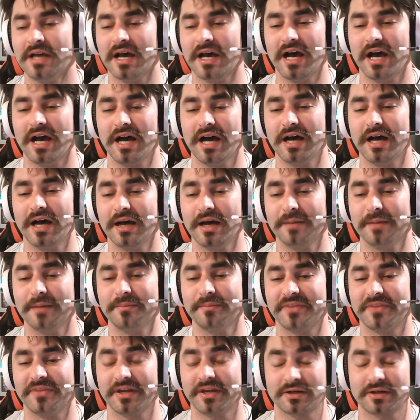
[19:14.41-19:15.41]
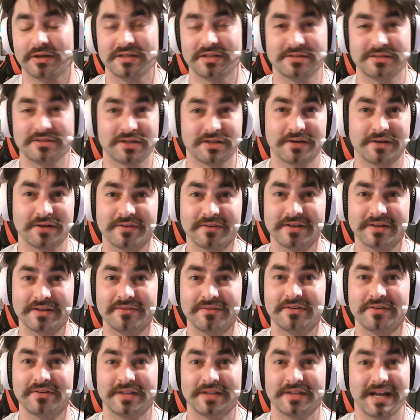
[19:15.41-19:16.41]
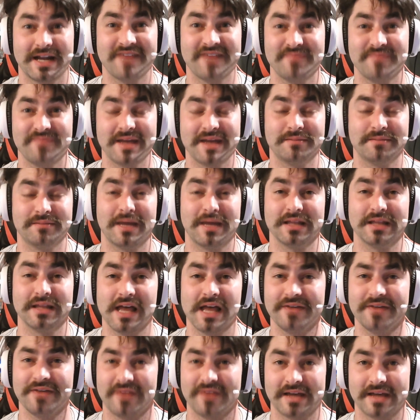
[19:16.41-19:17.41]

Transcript: that are conservative that I've met in my life,